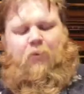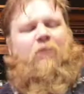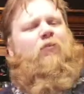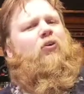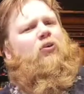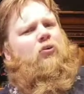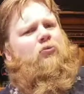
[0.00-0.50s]
But
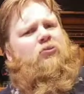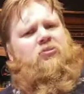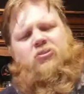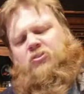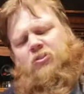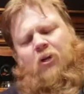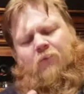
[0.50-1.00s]
for good
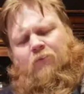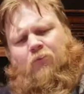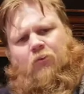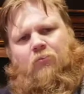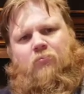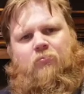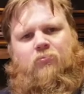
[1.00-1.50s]
reasons, not
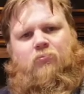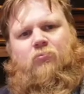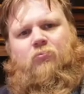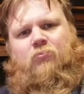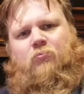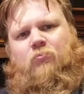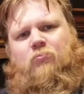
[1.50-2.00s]
for
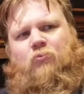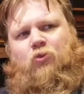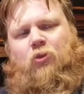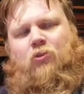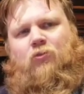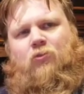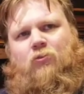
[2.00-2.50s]

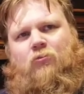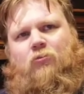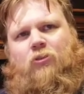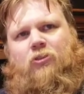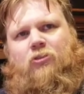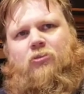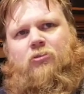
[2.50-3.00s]
stressful
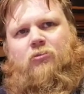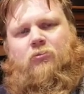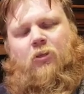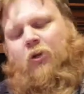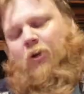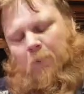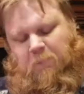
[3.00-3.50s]
reasons.
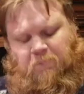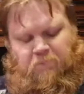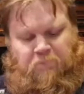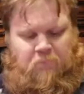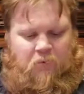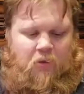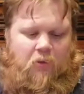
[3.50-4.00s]
Okay.
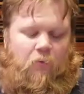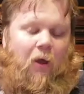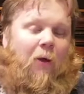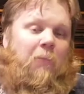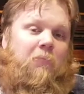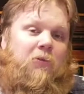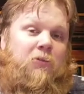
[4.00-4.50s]

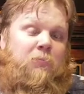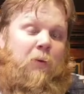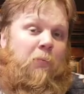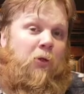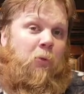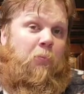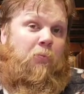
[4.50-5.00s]
Well, let's
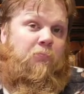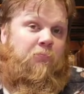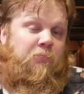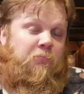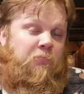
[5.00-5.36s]
pop it open.